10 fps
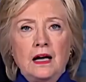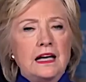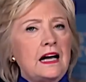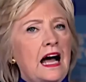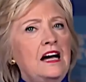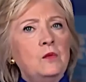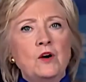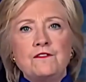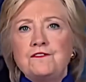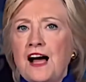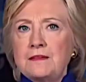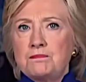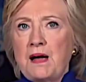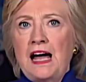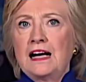and I will
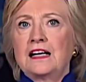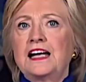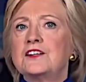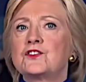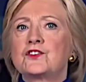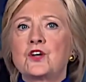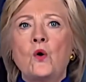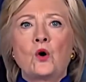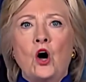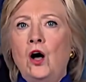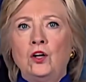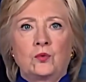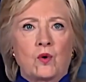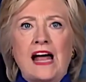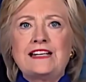fight back against
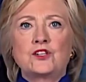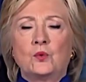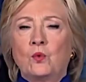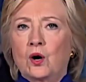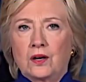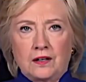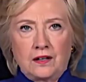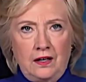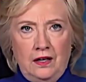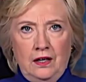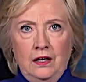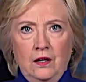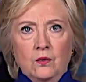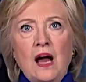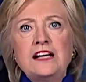so-called right to work.
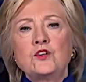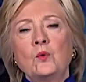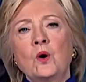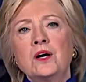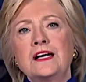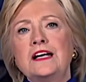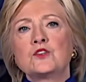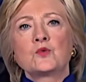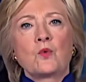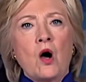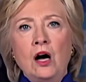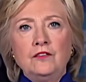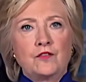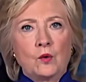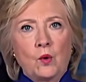Right to work is wrong
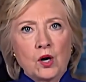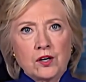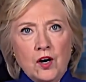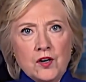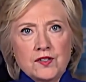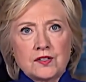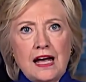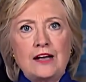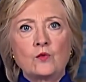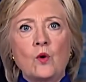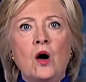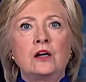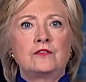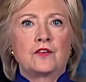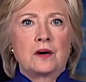for workers and
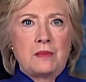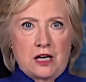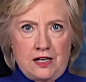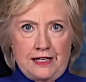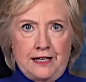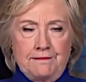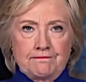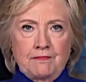wrong for America.